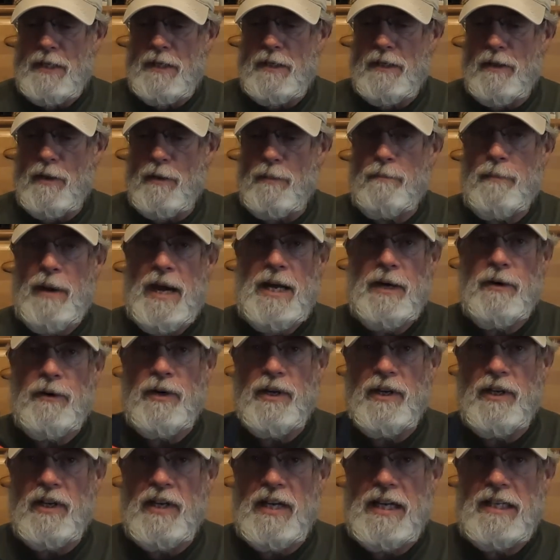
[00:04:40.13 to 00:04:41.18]
the
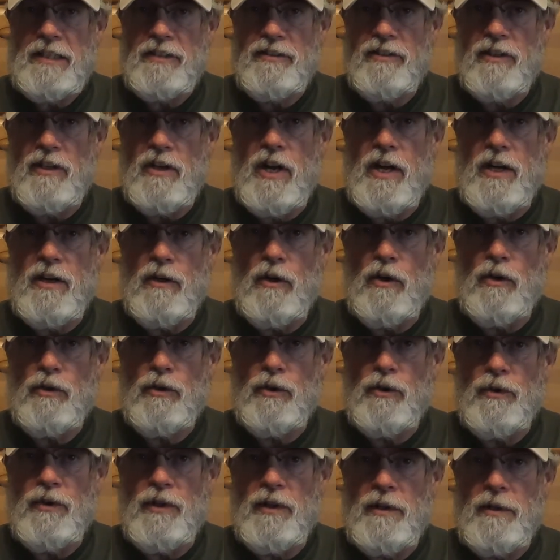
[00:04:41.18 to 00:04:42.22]
battery lasts a lot
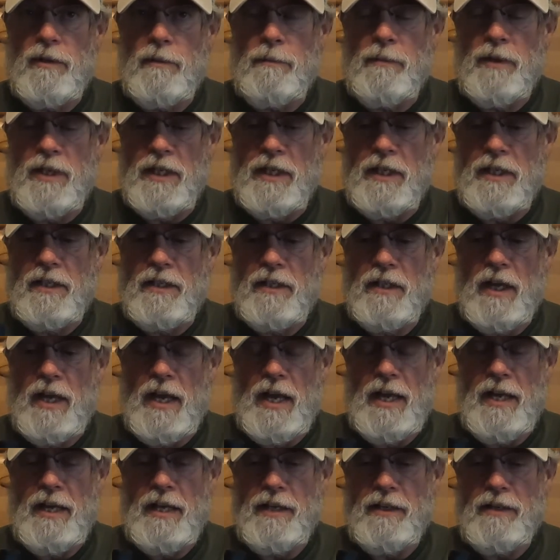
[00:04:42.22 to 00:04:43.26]
longer than the Mini.
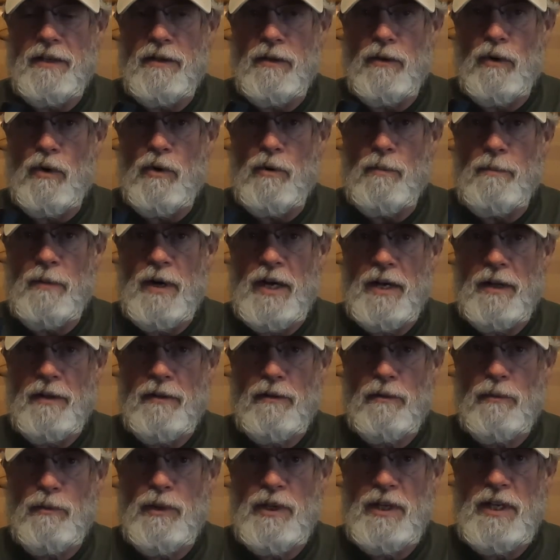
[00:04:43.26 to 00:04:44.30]
And on my
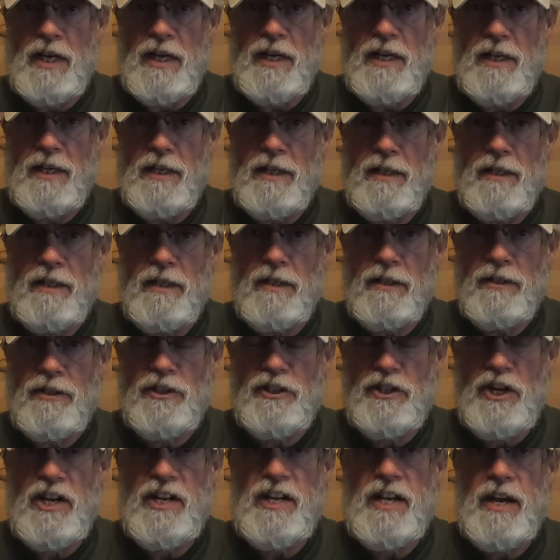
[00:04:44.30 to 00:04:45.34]
3-day
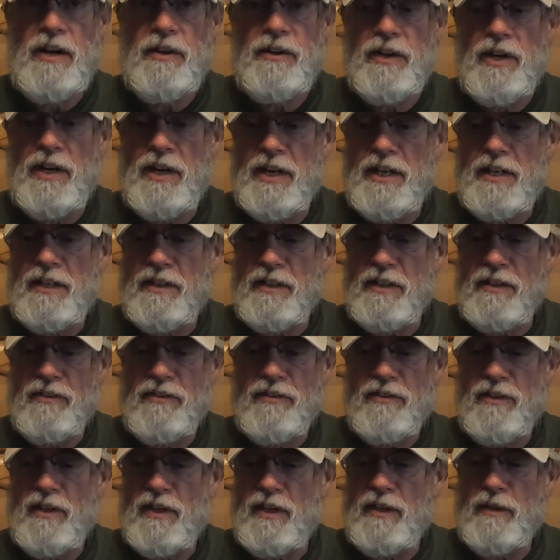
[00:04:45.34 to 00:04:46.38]
shakeout hike,
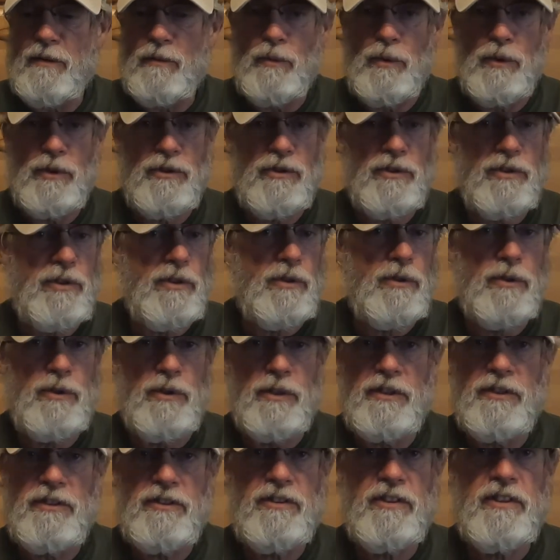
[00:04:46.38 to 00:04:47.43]
this thing was still
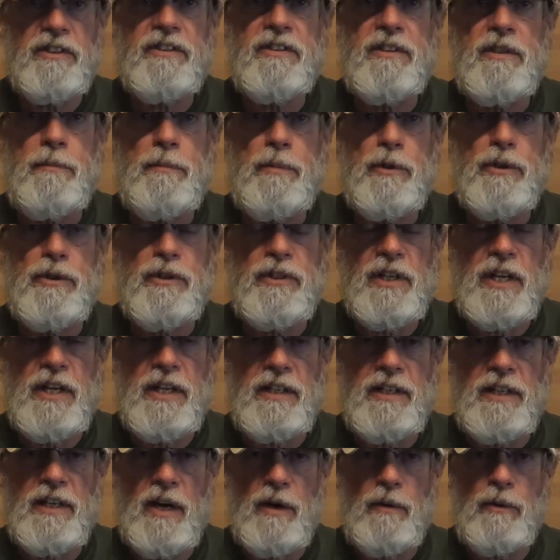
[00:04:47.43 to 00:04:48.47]
at
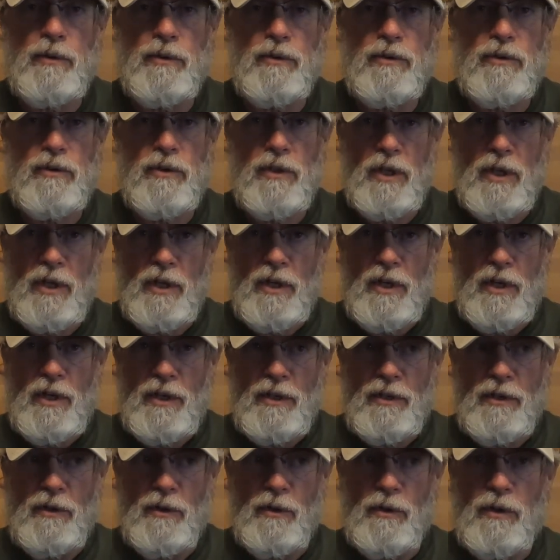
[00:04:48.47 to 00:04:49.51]
60%. And I was,
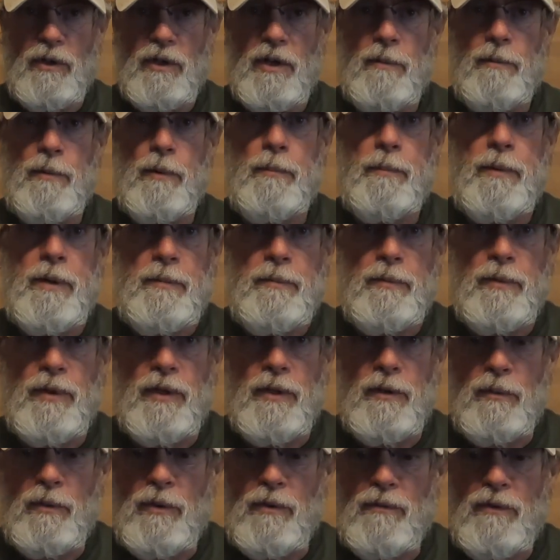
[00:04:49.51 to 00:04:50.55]
you know, a couple people
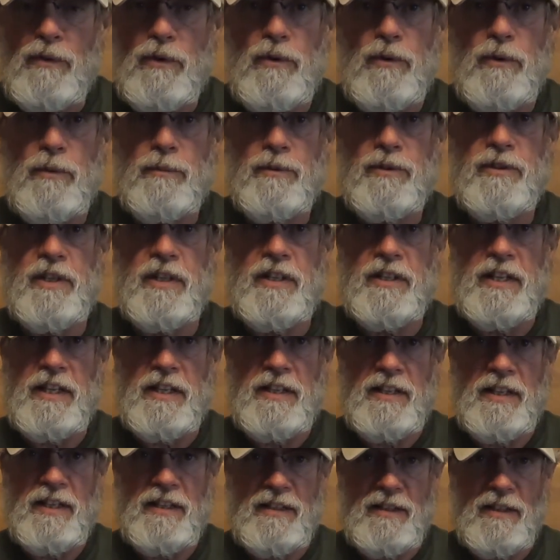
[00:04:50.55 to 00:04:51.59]
that reviewed them said they
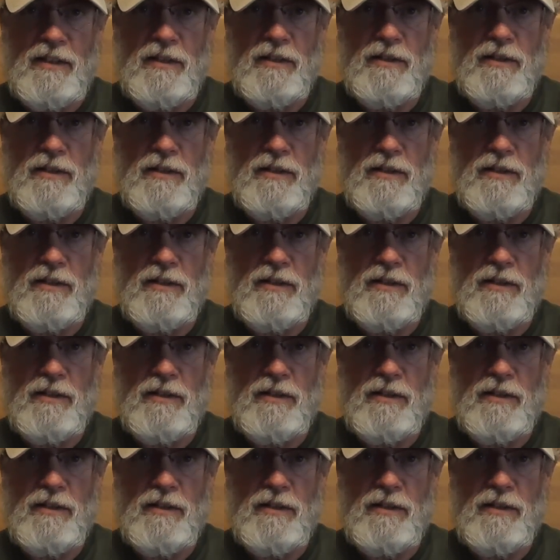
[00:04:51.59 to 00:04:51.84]
think